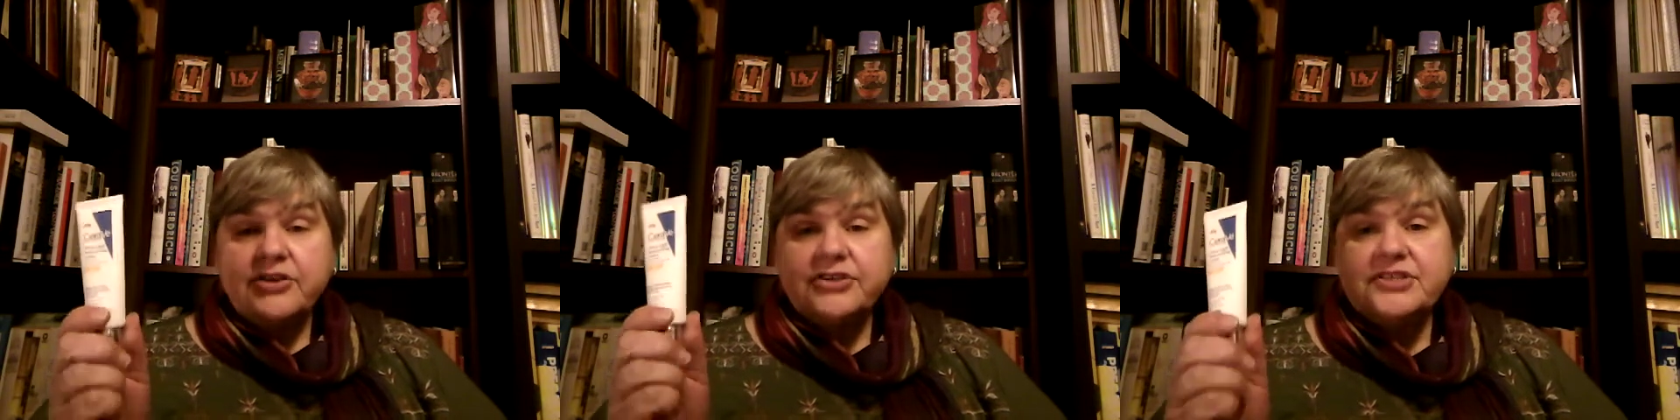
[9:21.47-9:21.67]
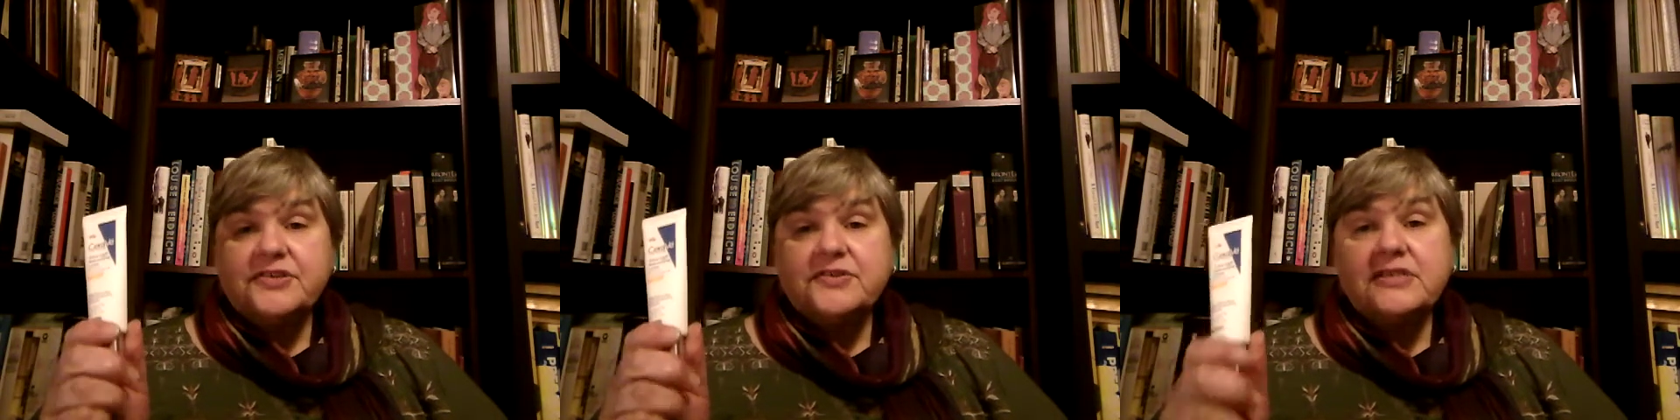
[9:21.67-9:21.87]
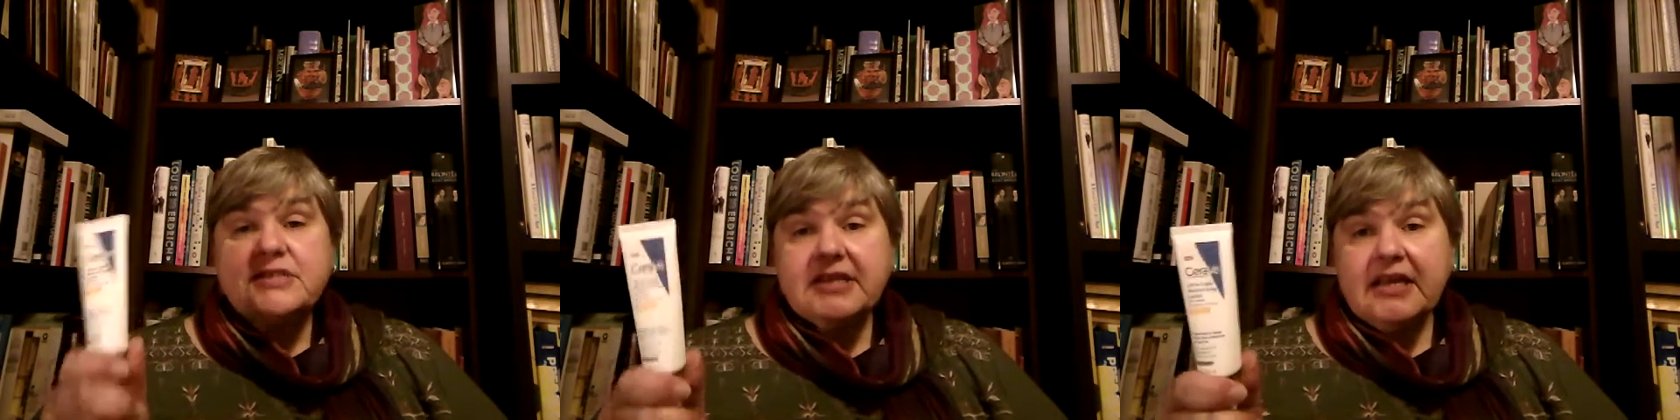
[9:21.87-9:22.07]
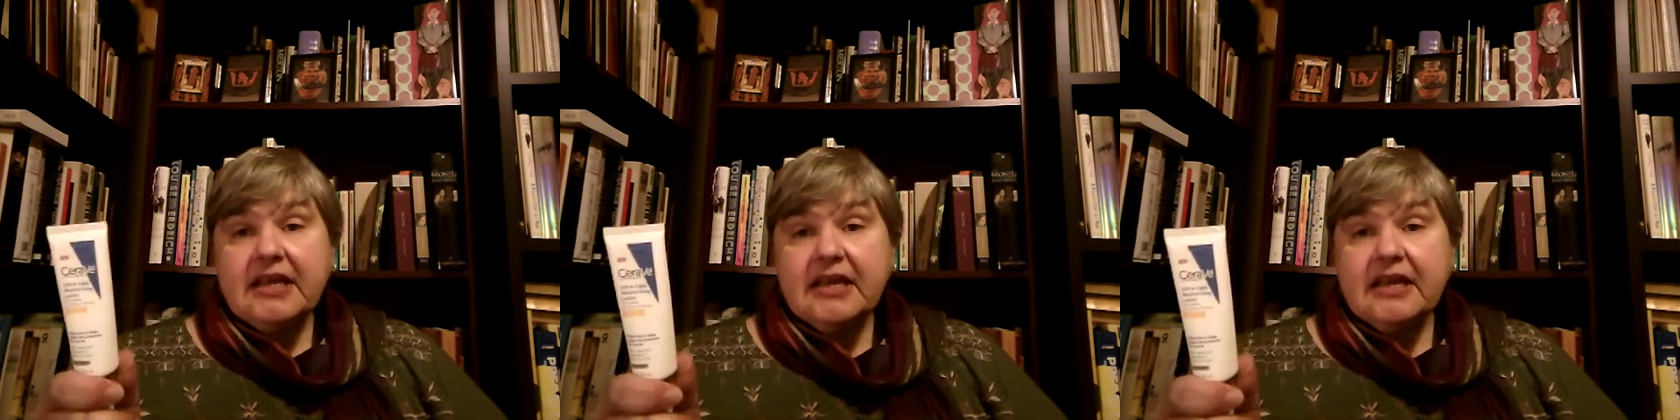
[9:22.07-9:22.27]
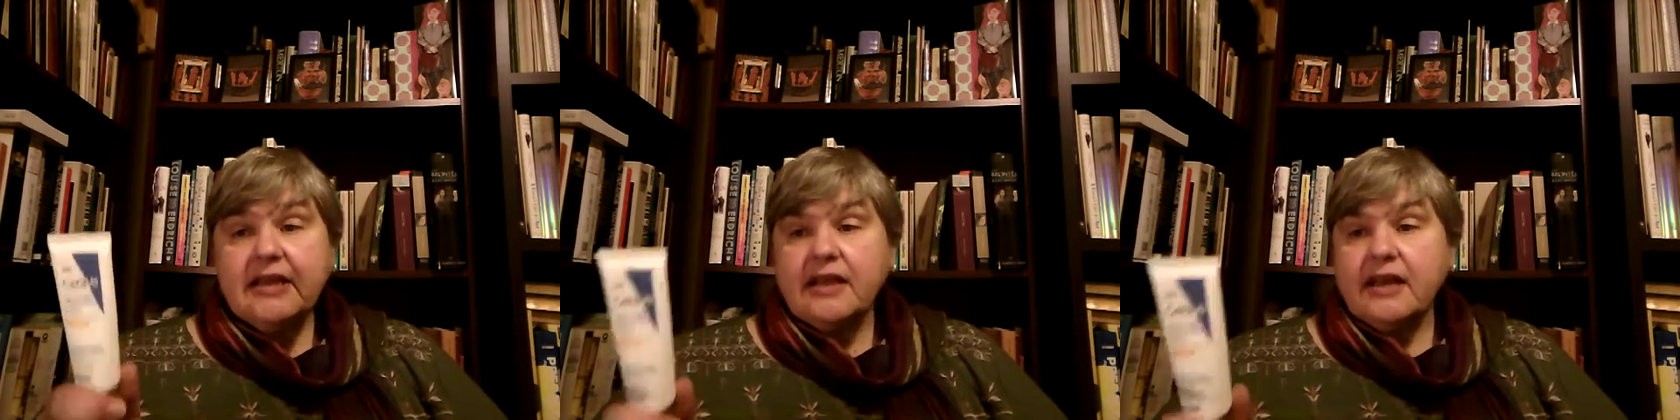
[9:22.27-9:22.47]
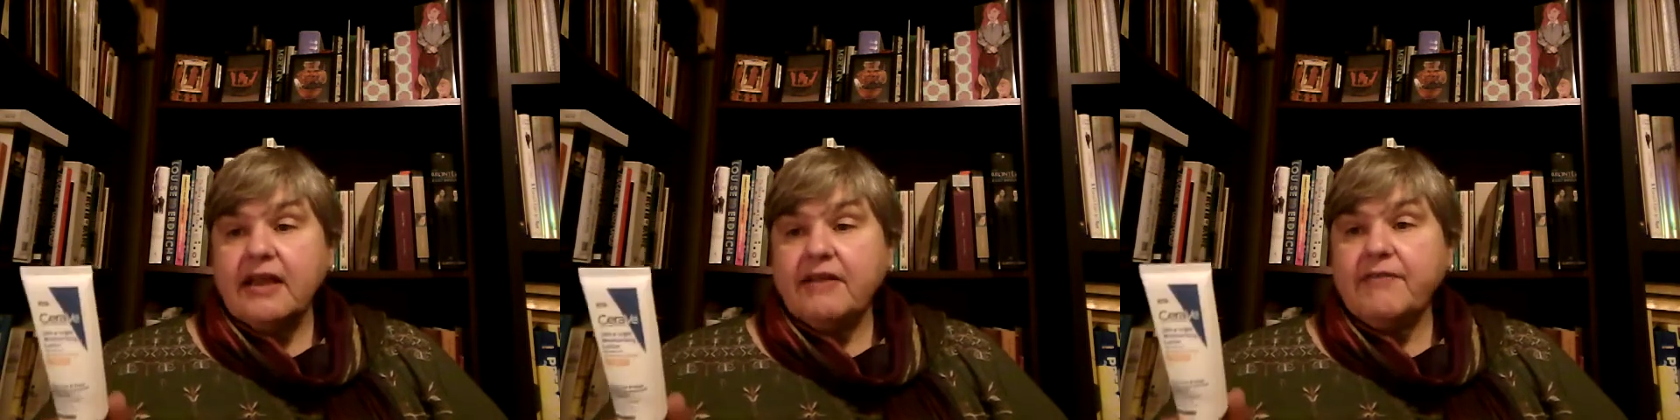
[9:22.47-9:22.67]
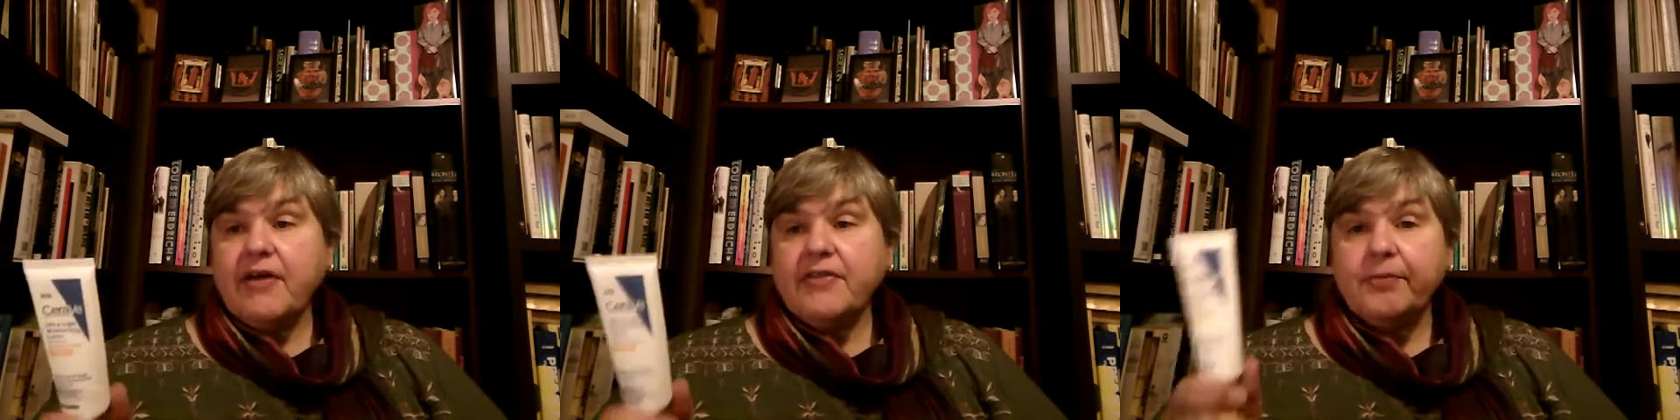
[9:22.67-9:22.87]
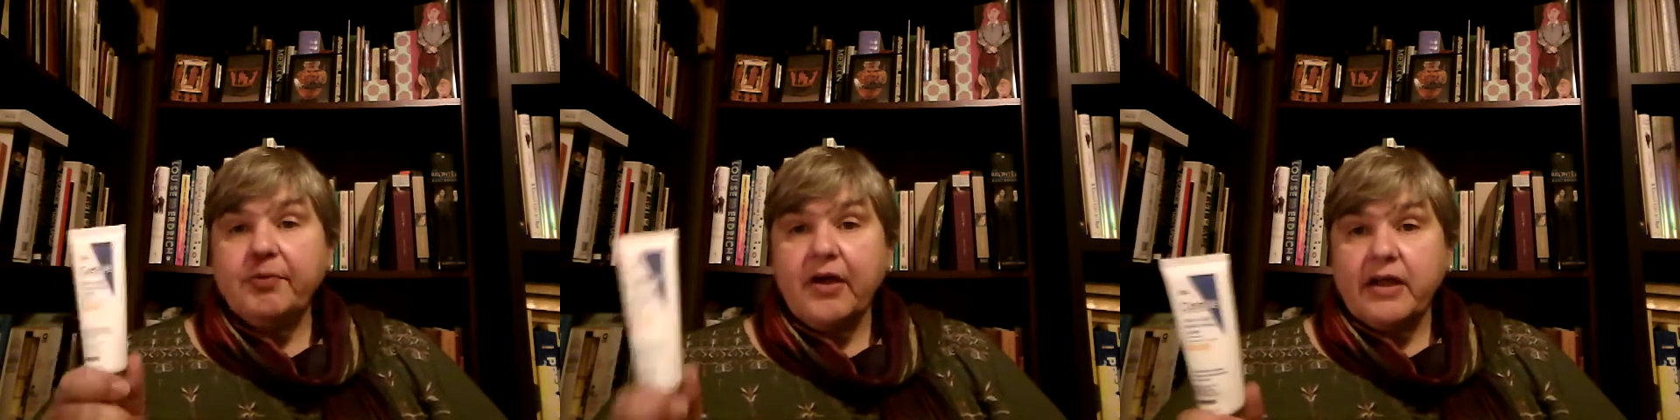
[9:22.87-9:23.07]
to see if all
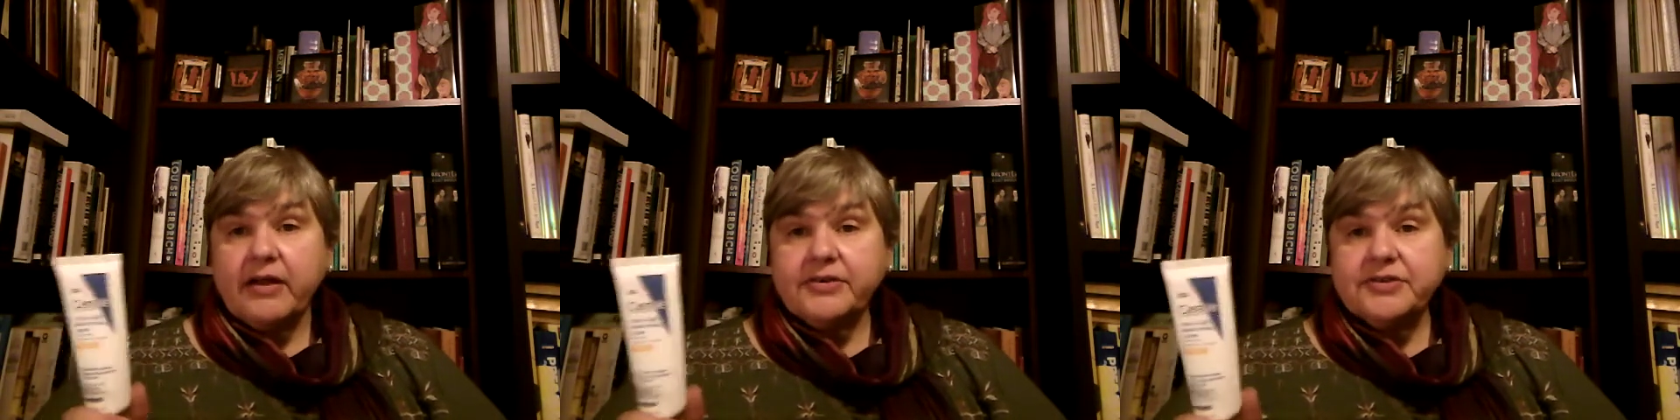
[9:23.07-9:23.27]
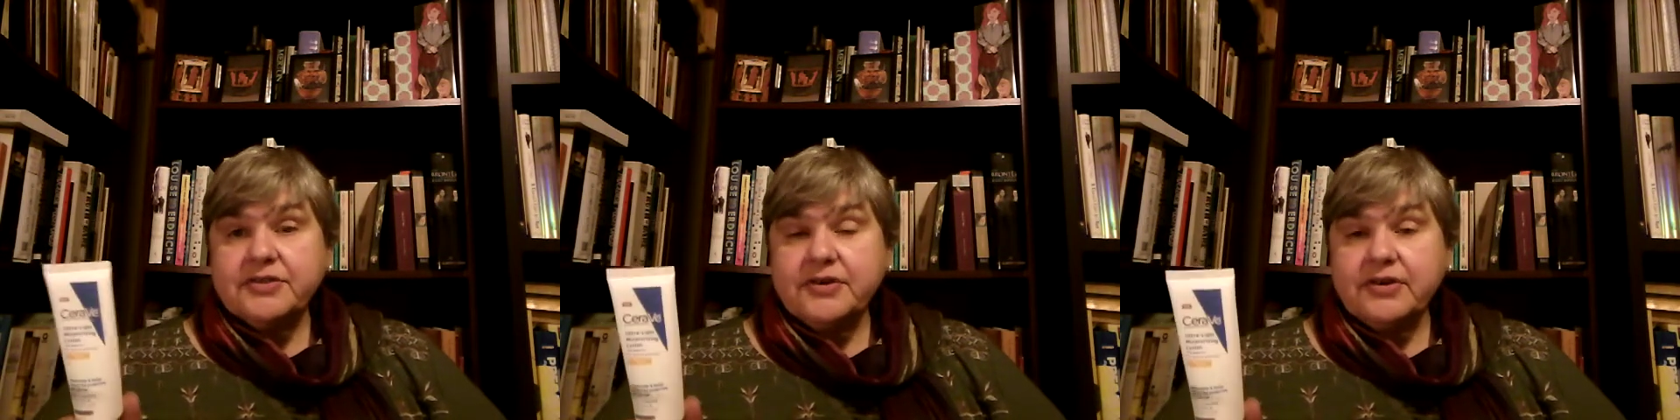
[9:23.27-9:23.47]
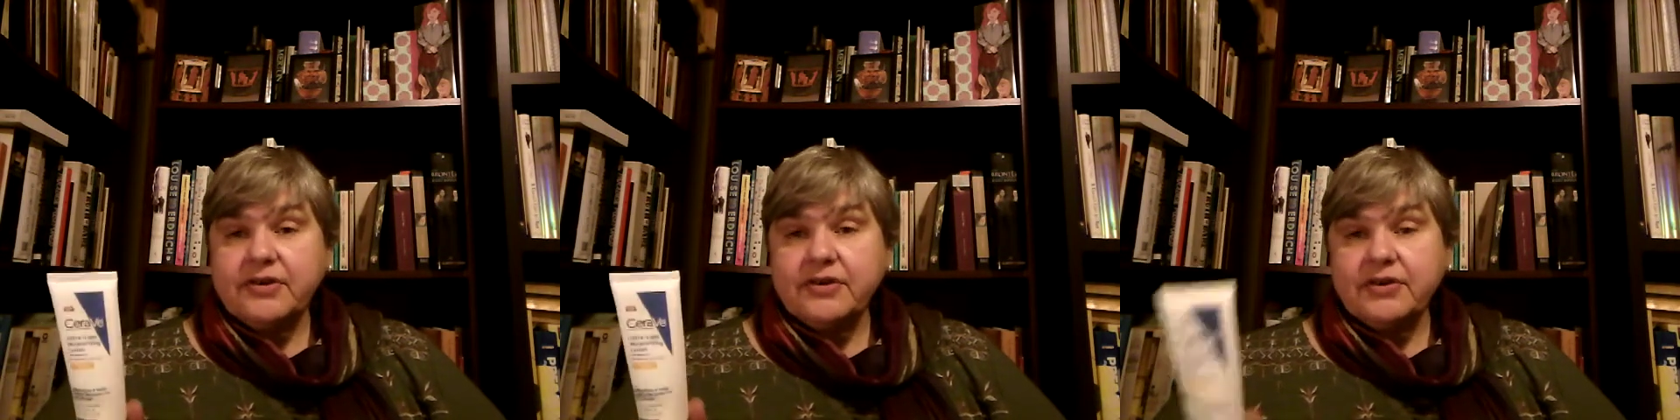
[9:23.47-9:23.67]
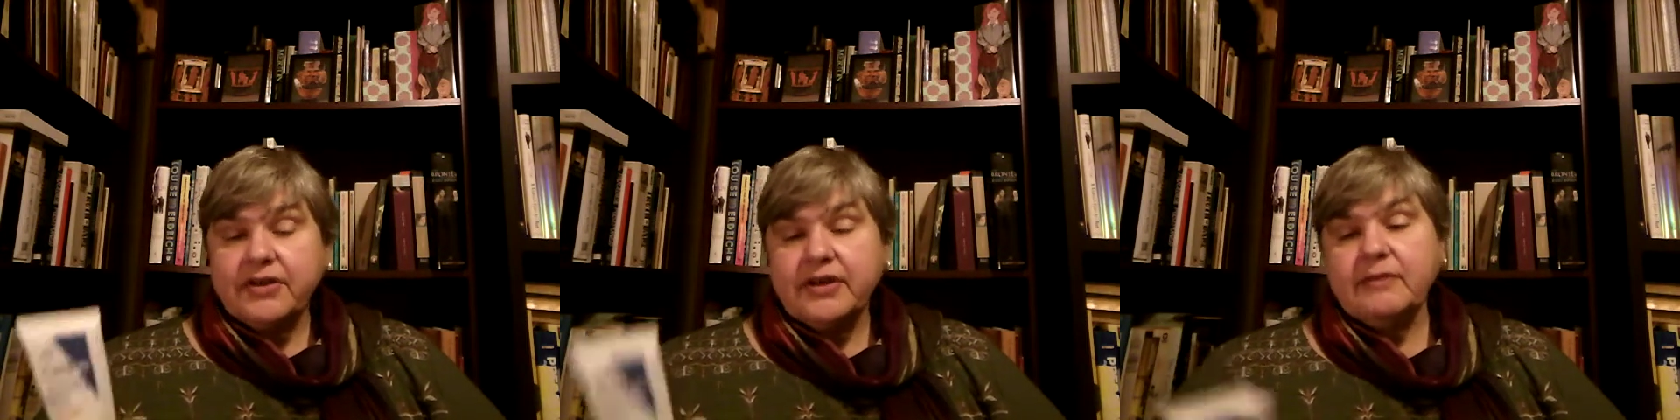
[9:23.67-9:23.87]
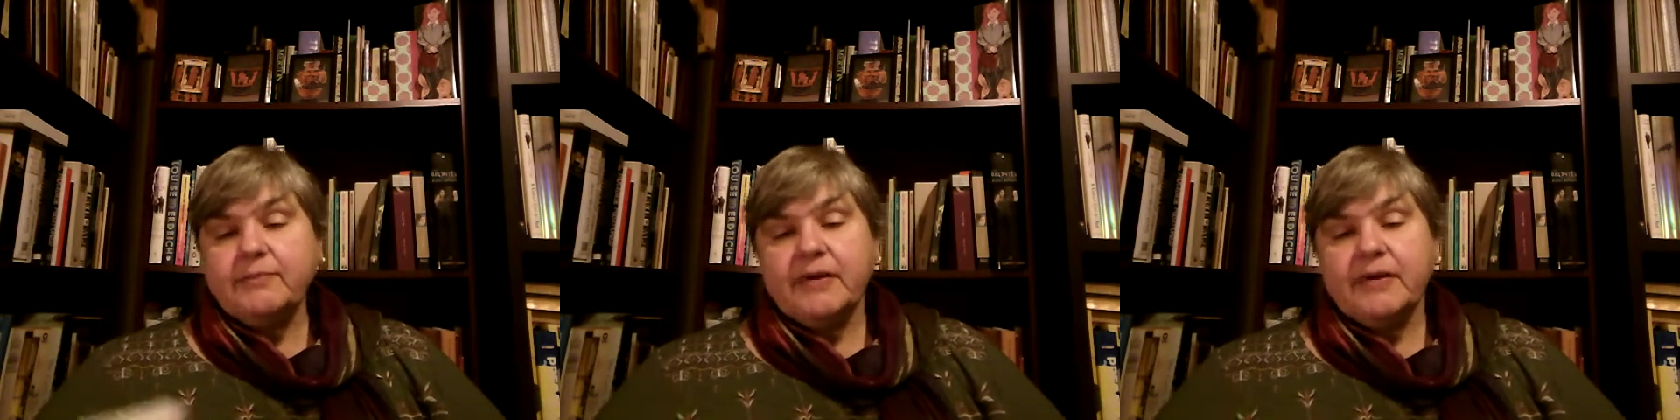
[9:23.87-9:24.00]
the products are good,